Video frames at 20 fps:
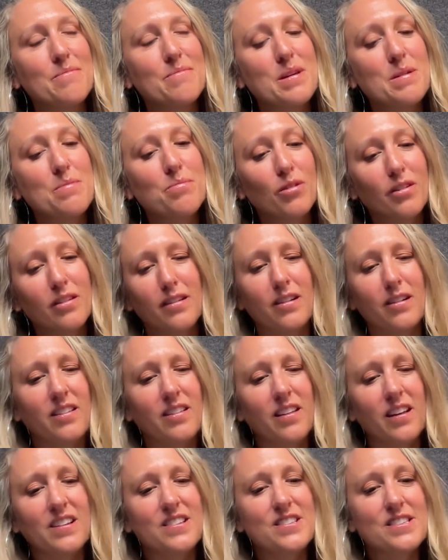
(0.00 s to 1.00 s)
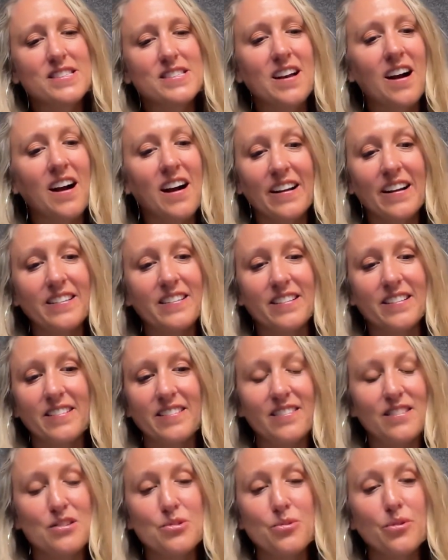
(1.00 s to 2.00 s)
that people are like just kind
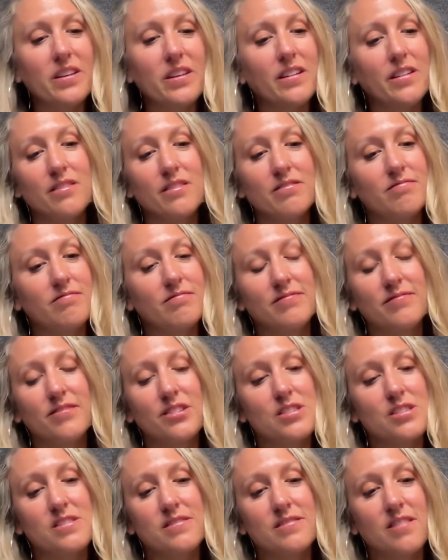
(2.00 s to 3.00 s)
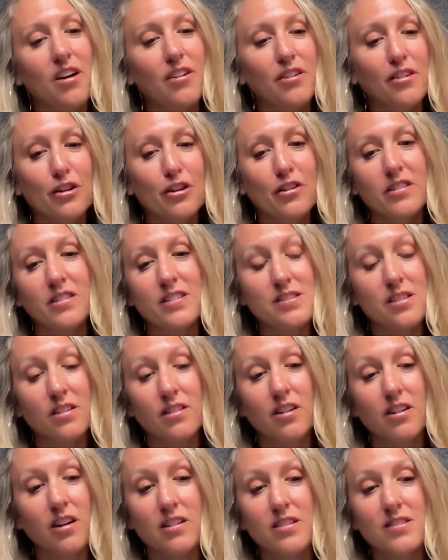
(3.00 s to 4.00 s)
and doing it just out of the goodness
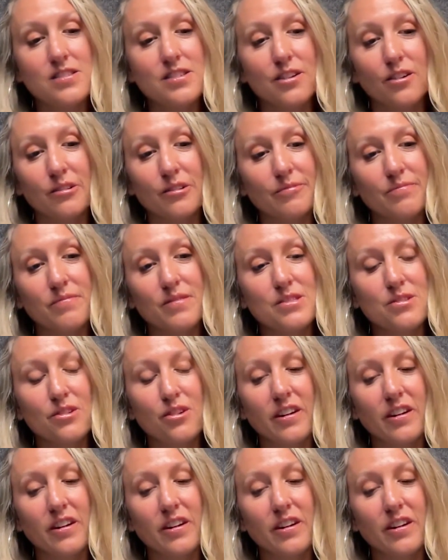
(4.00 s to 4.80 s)
of their heart. So it's